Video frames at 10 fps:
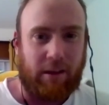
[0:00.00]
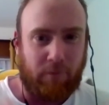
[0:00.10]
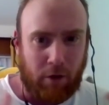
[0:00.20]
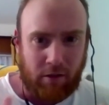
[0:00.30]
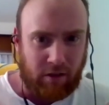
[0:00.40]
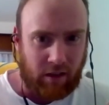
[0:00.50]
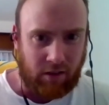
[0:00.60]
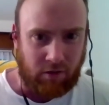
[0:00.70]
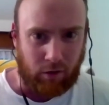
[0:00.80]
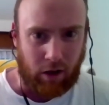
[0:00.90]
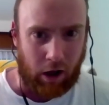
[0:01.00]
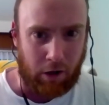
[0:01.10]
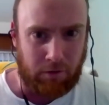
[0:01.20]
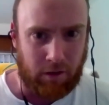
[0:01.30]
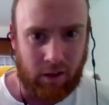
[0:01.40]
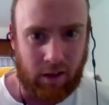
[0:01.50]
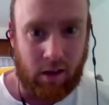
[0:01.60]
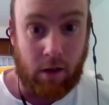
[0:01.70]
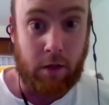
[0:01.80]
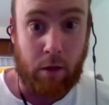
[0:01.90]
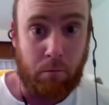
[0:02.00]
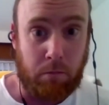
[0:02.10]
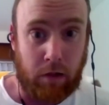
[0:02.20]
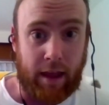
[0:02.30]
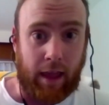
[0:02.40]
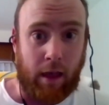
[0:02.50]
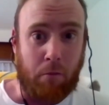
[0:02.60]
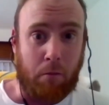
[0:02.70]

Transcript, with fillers: If music is your love, then play it,